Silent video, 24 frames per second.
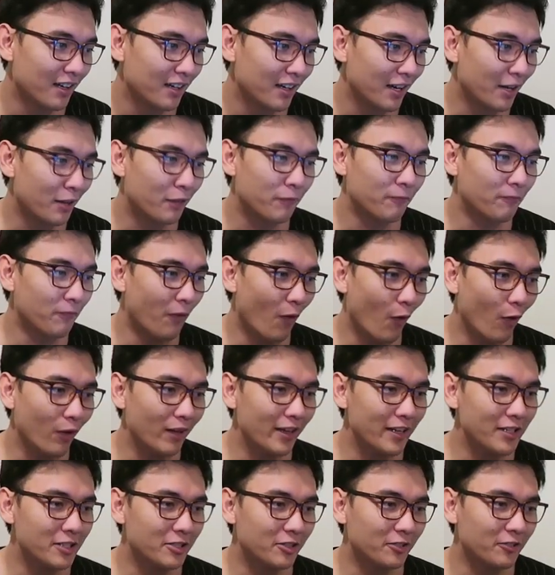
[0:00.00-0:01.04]
It's fall
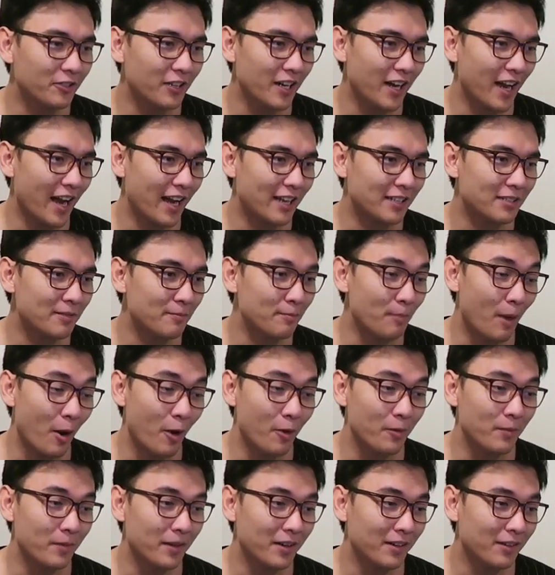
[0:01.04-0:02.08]
in Korea at the
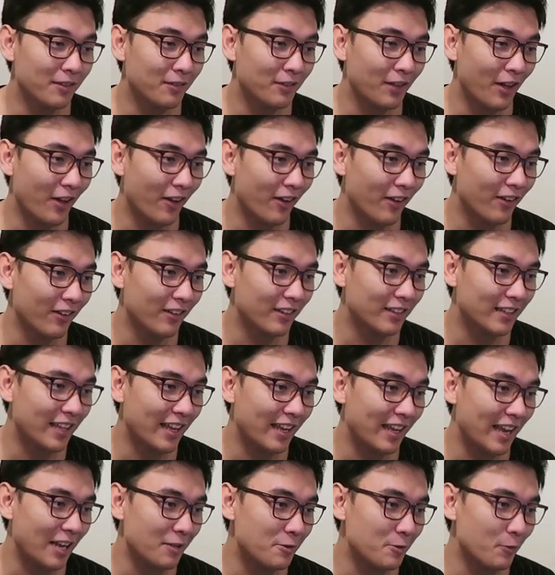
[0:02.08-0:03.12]
moment, so they
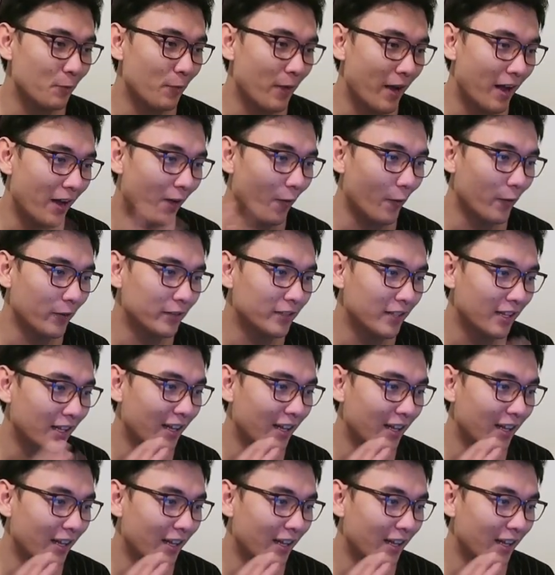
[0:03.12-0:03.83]
get to wear all the